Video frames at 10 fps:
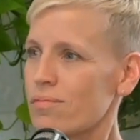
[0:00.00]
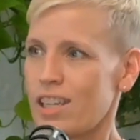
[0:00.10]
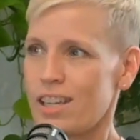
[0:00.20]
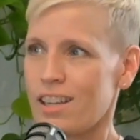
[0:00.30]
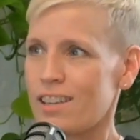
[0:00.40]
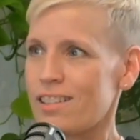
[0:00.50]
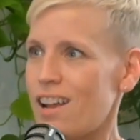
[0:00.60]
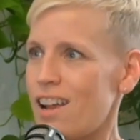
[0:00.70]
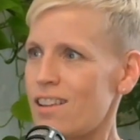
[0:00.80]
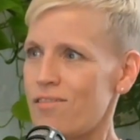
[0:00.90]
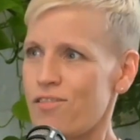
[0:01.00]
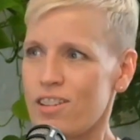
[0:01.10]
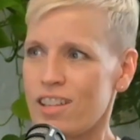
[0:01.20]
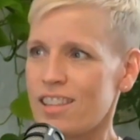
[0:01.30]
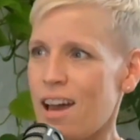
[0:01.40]
getting excited,
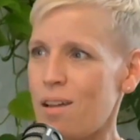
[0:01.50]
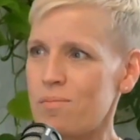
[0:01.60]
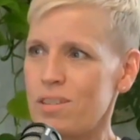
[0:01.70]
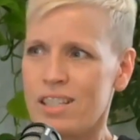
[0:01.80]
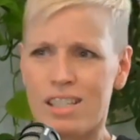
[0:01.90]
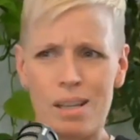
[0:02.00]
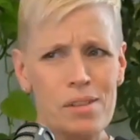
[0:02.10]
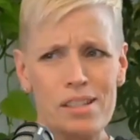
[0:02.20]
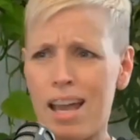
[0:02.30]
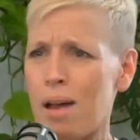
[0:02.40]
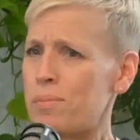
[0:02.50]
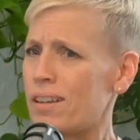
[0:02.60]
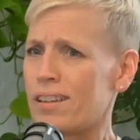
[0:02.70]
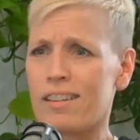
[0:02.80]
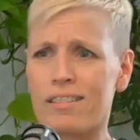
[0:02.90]
feeling that something's happening here.